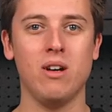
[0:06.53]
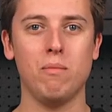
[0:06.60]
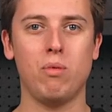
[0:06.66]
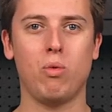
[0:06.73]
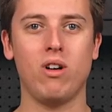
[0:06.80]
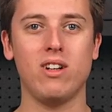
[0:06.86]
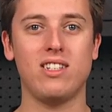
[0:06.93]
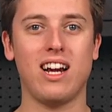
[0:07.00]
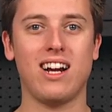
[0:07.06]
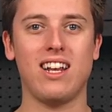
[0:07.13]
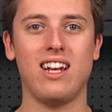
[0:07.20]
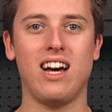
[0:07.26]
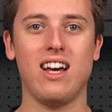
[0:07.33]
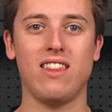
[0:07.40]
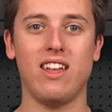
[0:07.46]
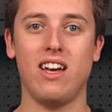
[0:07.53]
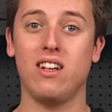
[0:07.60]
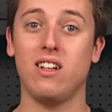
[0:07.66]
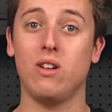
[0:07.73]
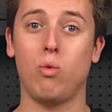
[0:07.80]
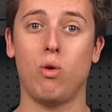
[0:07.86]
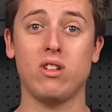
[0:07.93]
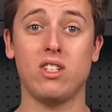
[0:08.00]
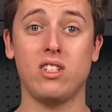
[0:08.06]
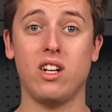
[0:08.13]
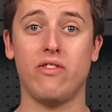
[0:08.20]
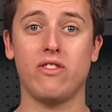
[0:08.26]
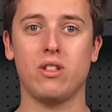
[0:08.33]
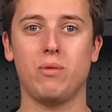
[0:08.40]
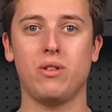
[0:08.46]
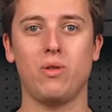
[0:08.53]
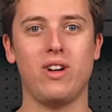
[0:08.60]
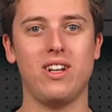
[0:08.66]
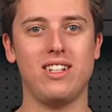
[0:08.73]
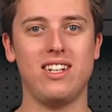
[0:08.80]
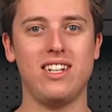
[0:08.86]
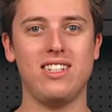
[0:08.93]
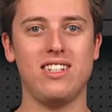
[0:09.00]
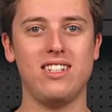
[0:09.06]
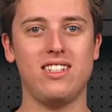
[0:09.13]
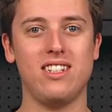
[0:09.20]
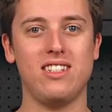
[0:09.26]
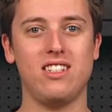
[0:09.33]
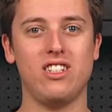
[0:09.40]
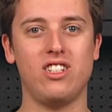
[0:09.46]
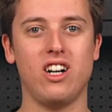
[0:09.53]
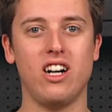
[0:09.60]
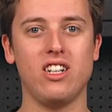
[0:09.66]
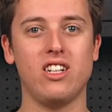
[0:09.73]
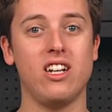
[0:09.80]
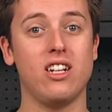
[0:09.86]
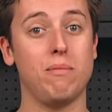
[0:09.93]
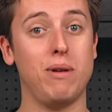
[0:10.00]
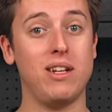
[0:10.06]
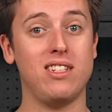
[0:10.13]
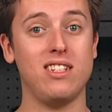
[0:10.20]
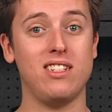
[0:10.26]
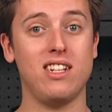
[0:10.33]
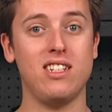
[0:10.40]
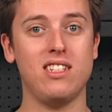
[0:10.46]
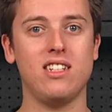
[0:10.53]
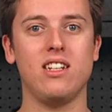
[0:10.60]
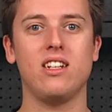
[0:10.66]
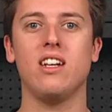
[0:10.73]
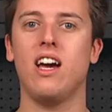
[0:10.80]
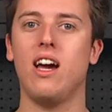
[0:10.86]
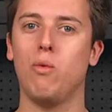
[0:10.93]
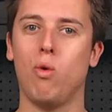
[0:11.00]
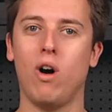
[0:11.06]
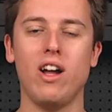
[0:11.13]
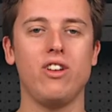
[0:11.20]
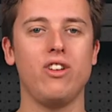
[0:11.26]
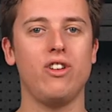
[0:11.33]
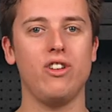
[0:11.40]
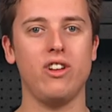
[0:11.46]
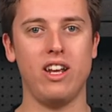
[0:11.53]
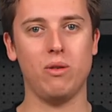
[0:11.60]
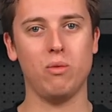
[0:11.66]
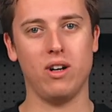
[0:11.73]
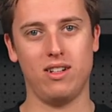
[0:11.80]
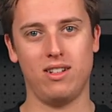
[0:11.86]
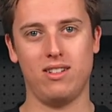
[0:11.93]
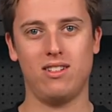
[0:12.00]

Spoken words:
But what exactly are they? What's the difference between a DC-DC charger and a BCDC? And why do you need one?